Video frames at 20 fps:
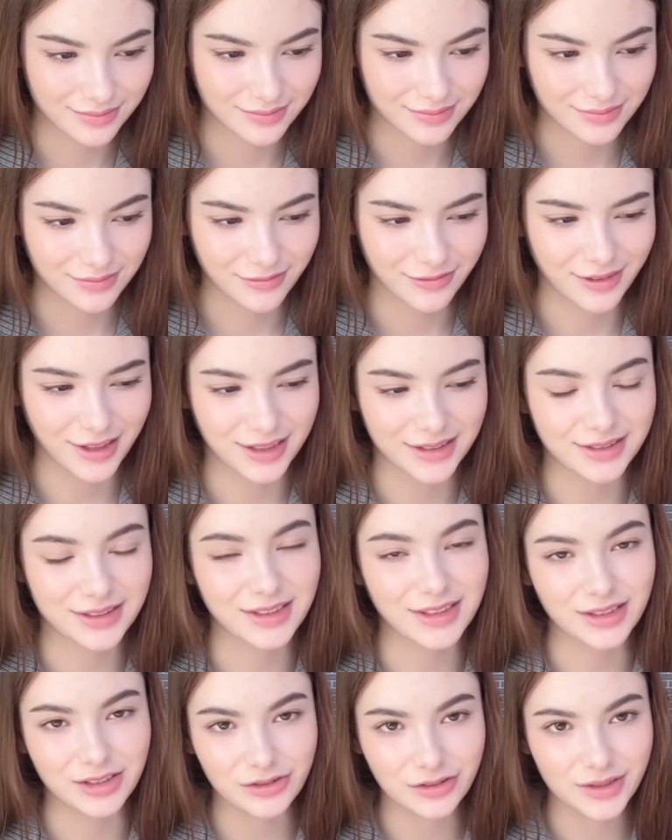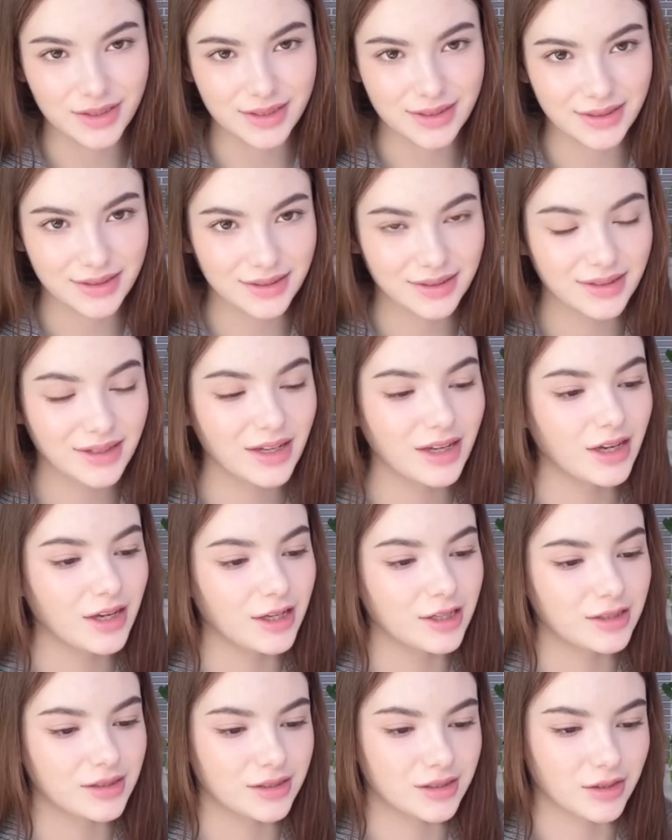that's interesting,
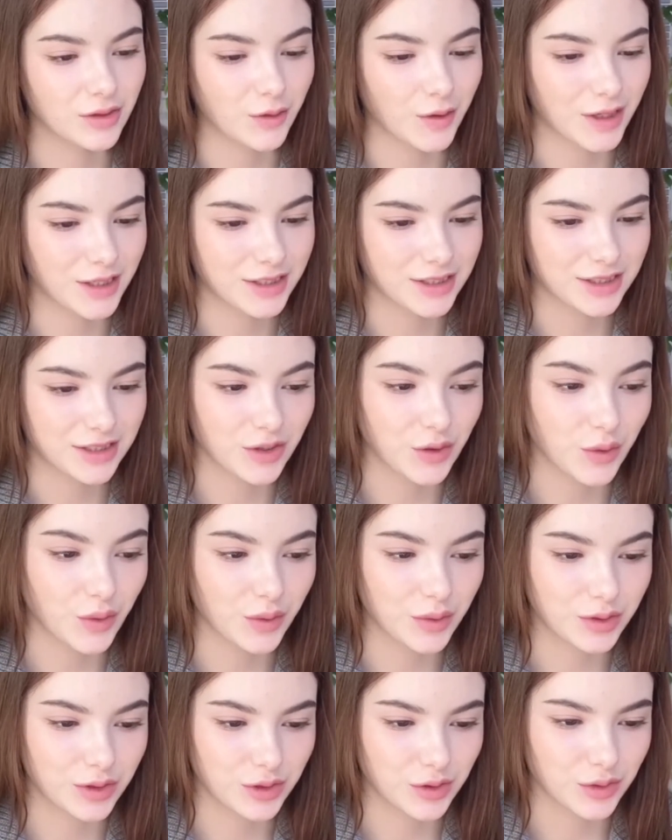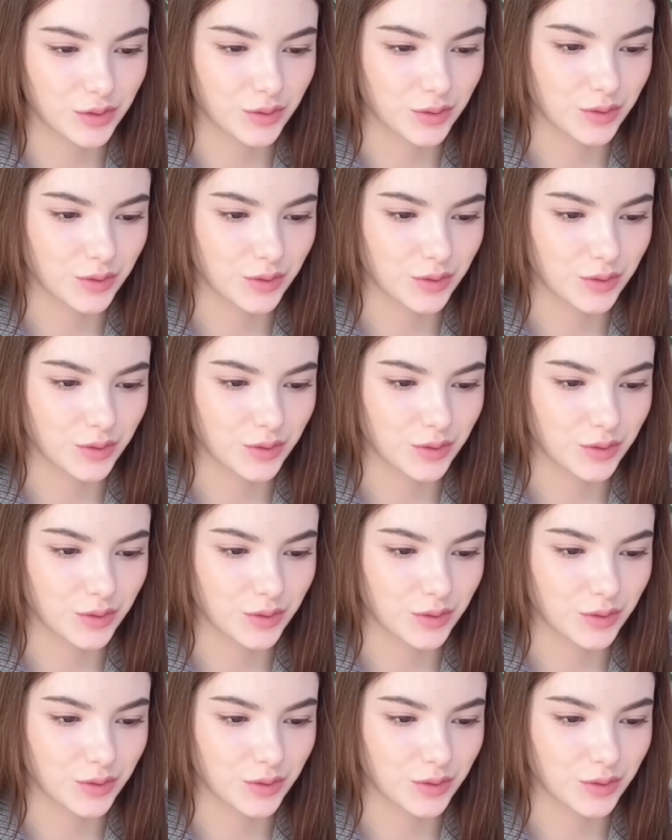so I just go to